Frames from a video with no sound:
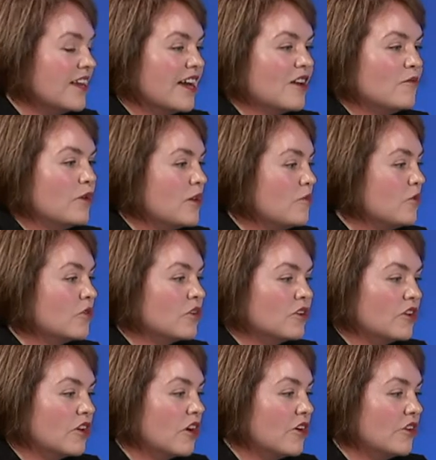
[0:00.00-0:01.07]
and people
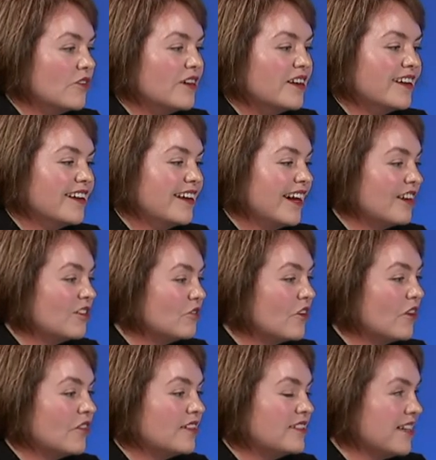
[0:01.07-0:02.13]
can go and
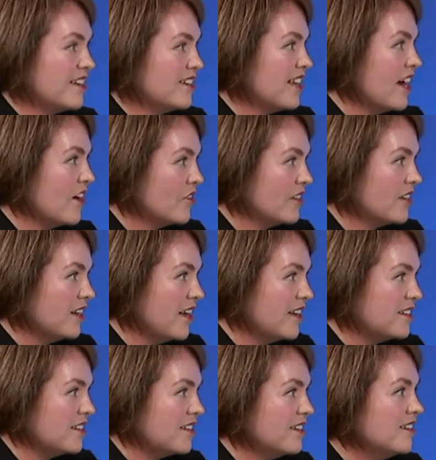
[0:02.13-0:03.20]
look on the debt
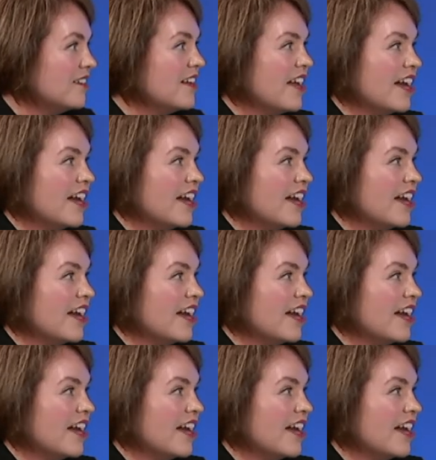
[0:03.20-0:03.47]
calculator,